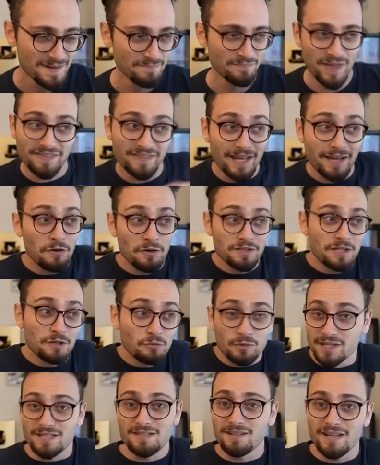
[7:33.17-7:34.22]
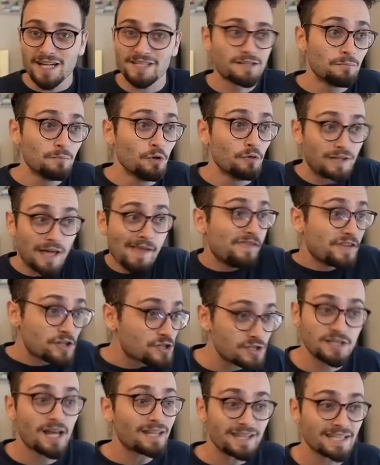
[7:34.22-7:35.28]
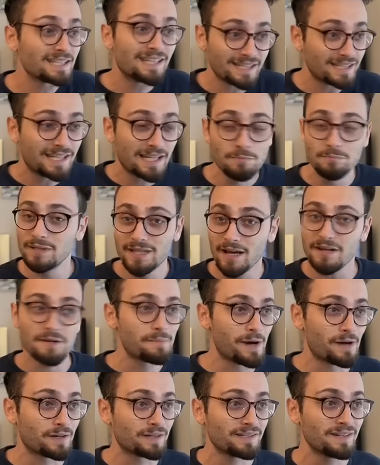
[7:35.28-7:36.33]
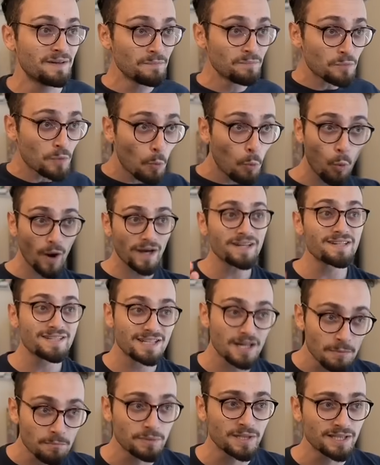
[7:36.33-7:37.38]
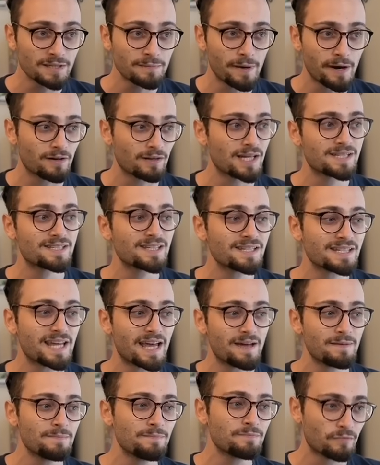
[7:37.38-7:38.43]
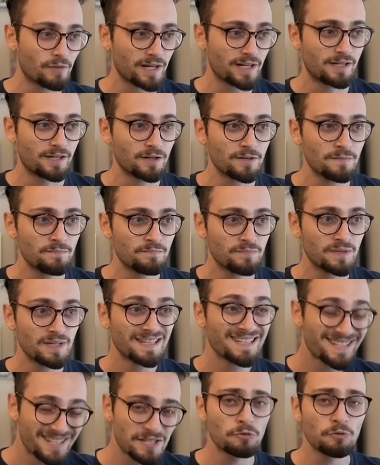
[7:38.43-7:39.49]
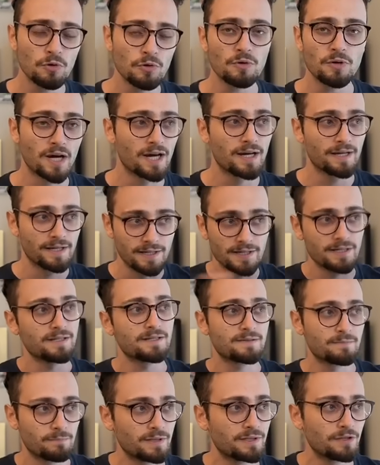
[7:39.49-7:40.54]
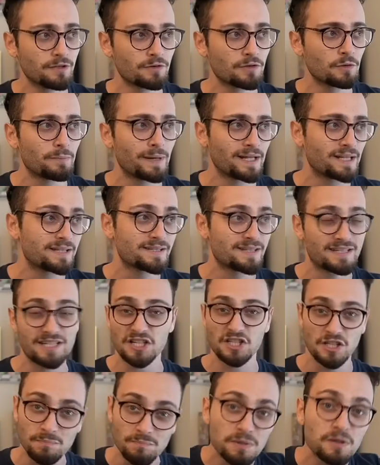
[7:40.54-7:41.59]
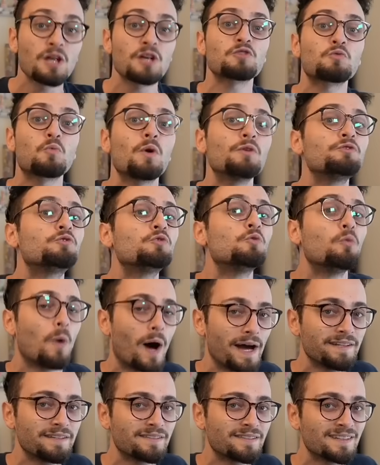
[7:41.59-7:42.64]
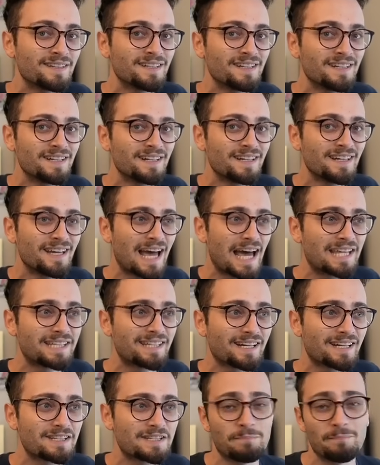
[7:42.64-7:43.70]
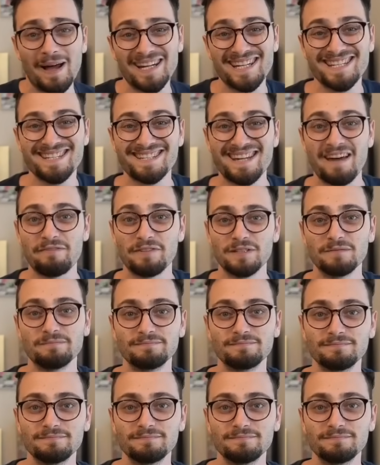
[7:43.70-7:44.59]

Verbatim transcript: That knight on d three still hasn't moved, and there's nothing that can be done about it. White is completely paralyzed. This game, right here, Zero uh, is material balance is actually plus one to white, and yet it's minus seven.